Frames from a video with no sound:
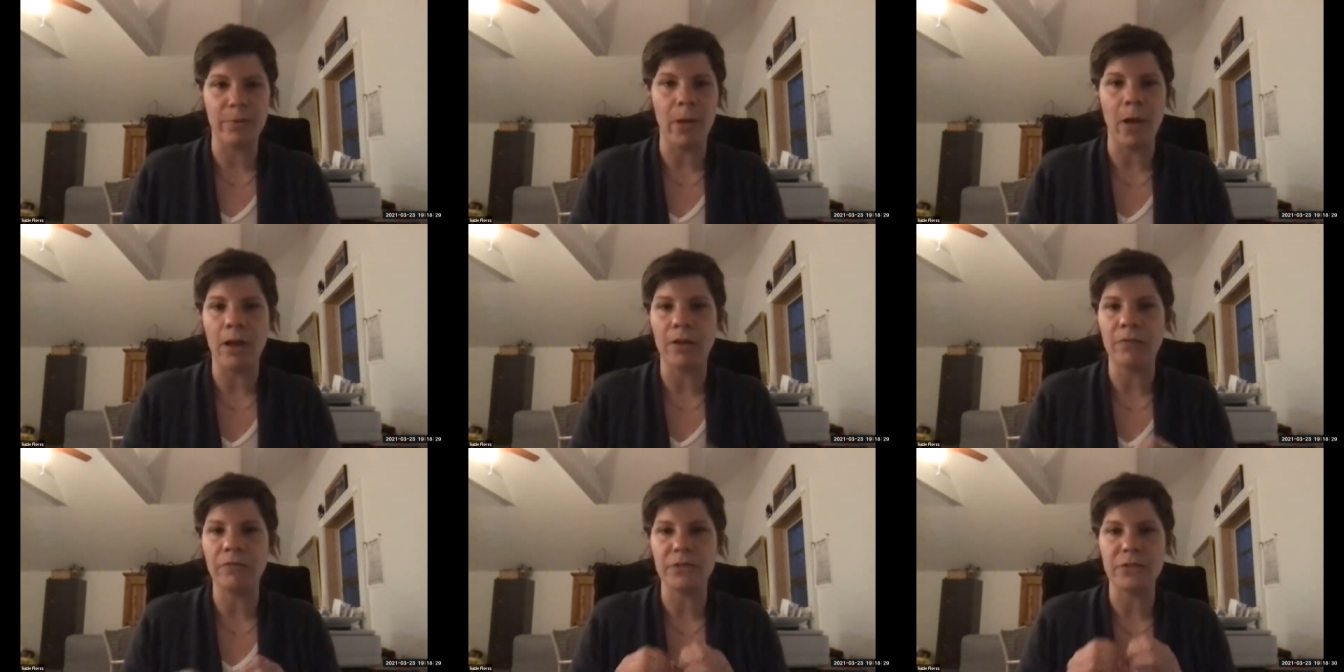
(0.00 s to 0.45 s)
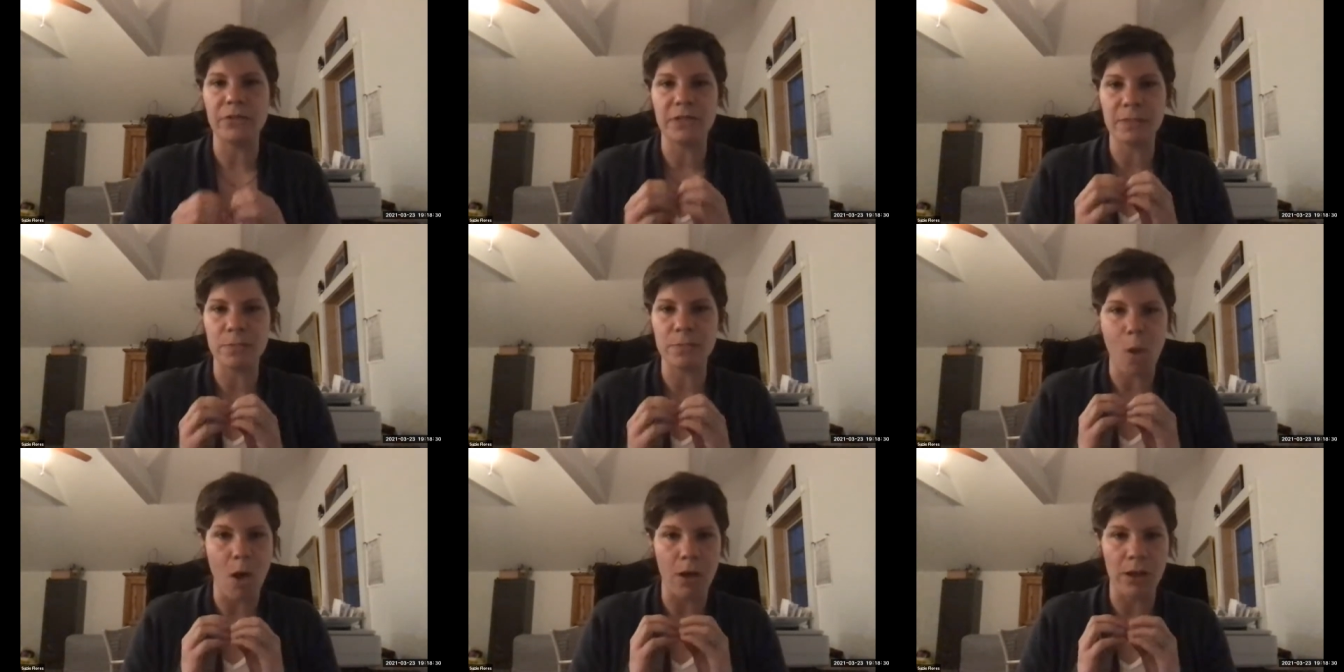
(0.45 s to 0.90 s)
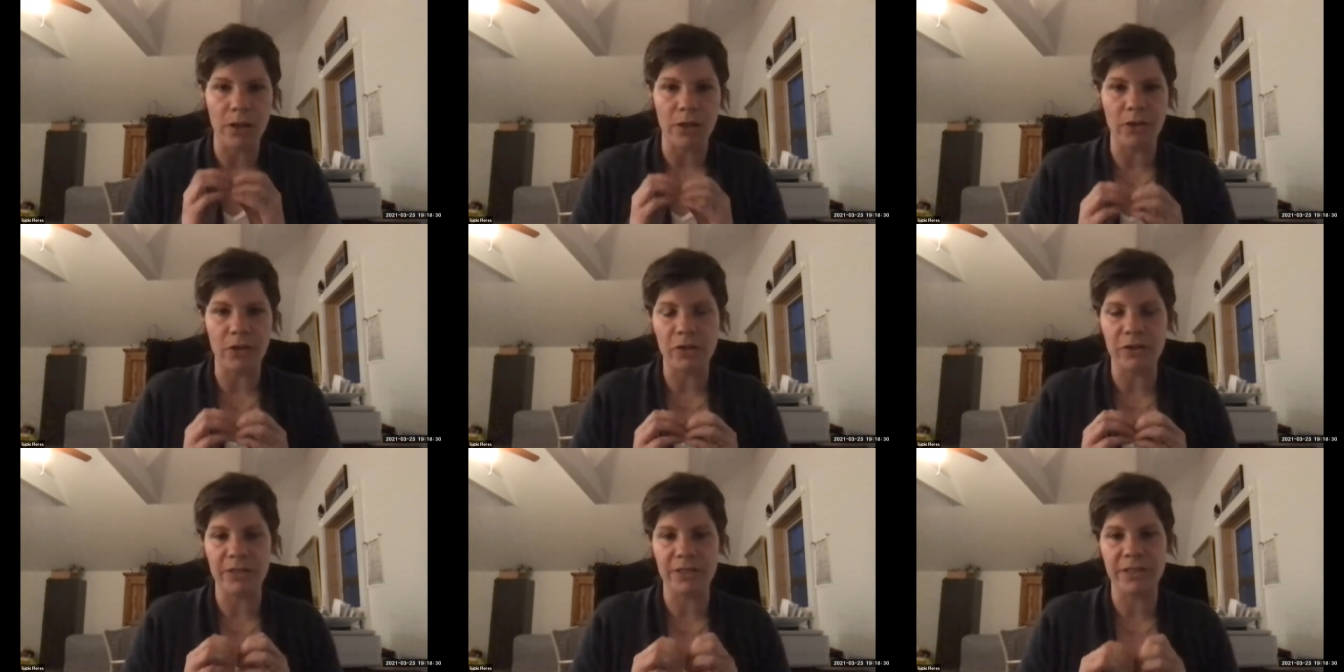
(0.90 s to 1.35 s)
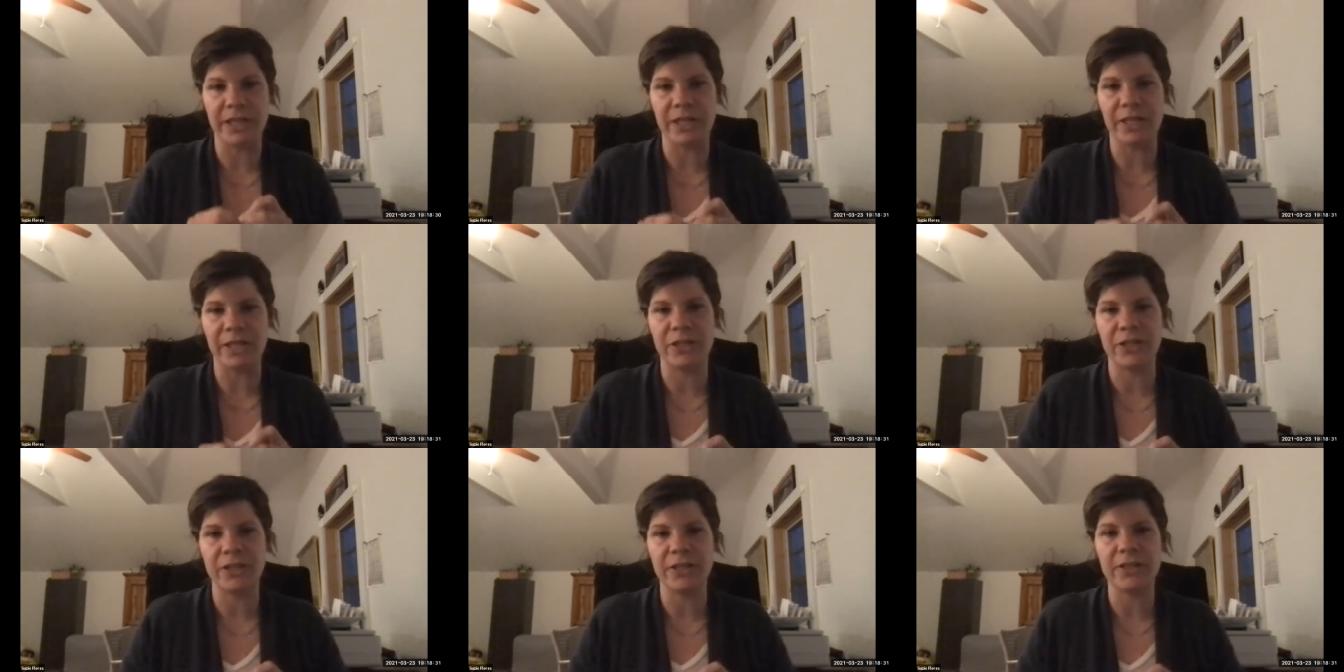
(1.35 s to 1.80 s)
all of the small little
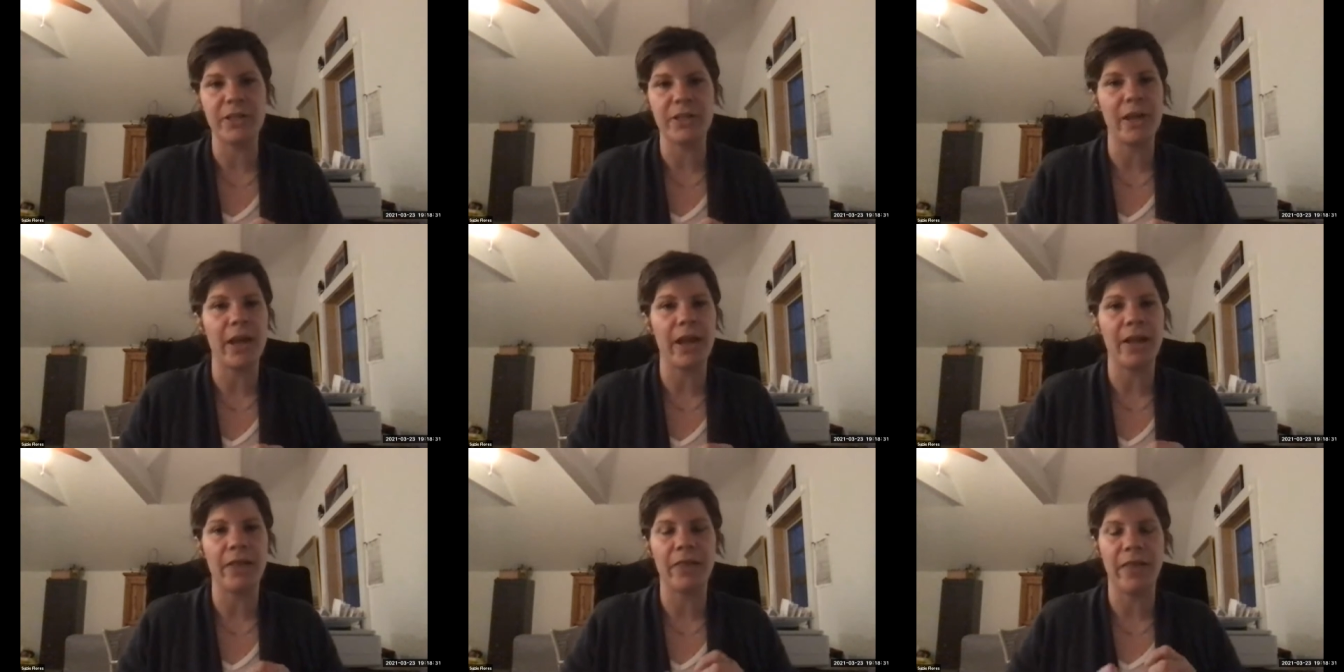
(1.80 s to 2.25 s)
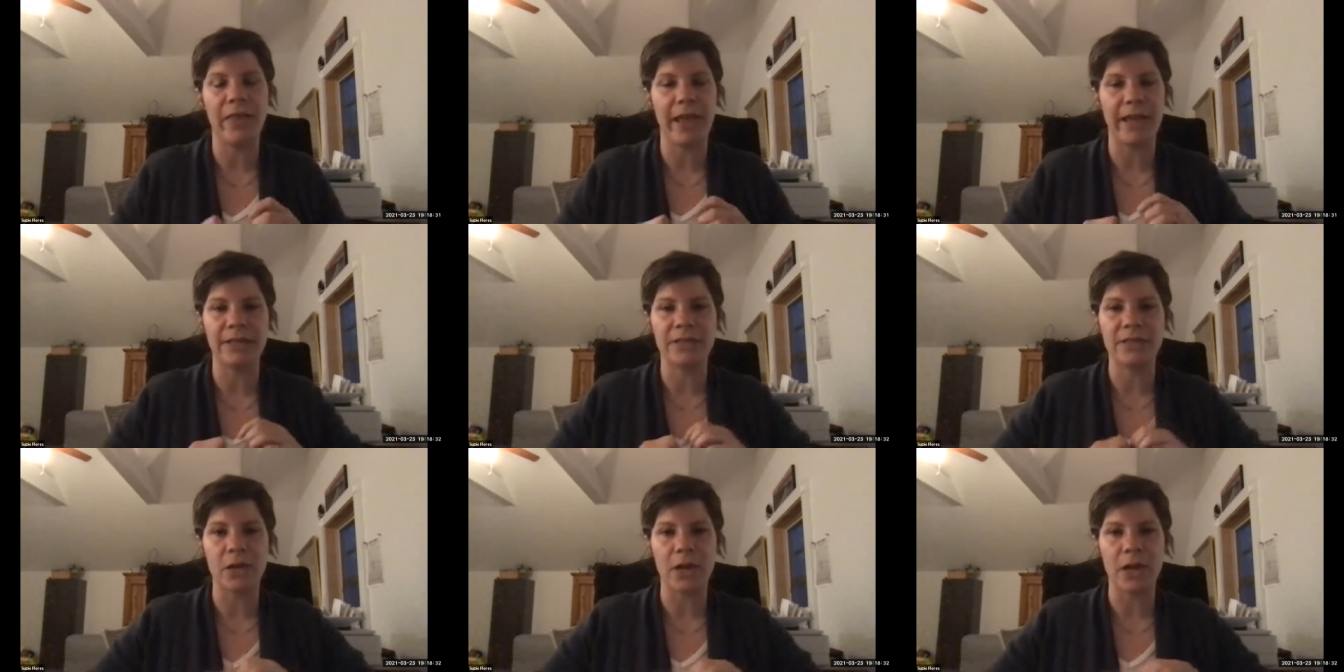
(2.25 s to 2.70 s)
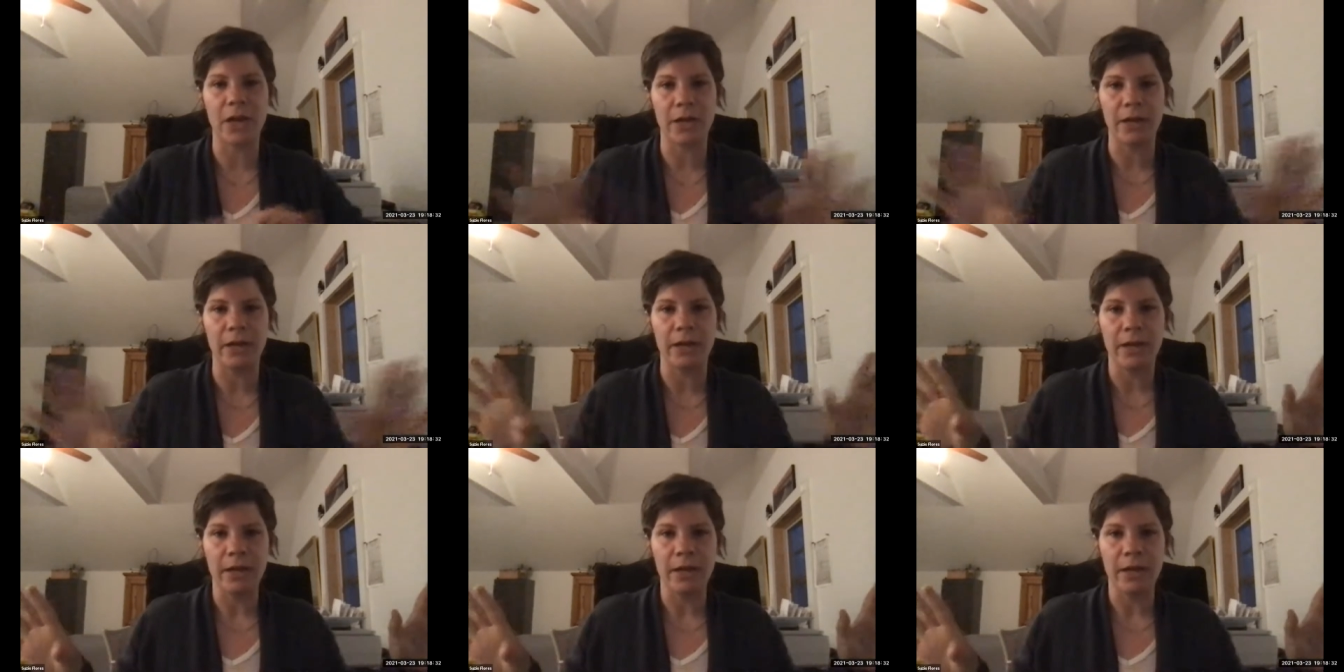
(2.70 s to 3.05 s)
crustaceans they they start